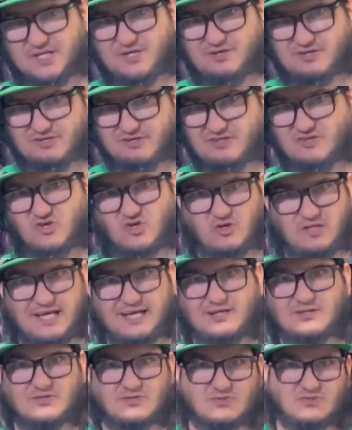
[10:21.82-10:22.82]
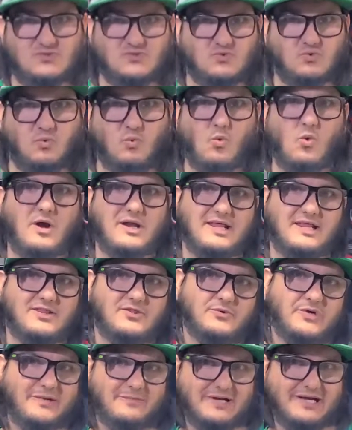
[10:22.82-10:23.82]
you she'll go like
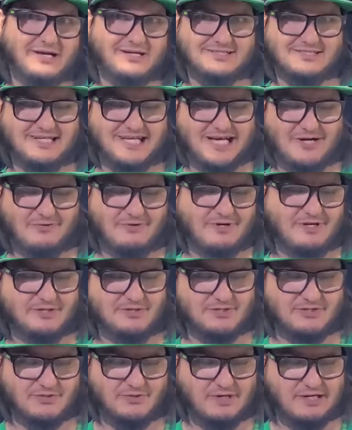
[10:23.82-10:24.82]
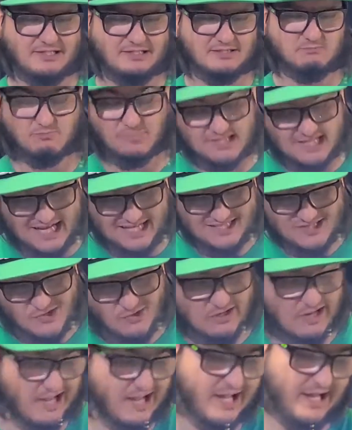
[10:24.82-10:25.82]
23 miles an hour on 2S. But that's
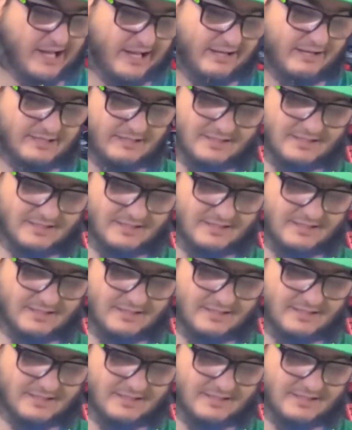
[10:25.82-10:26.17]
okay.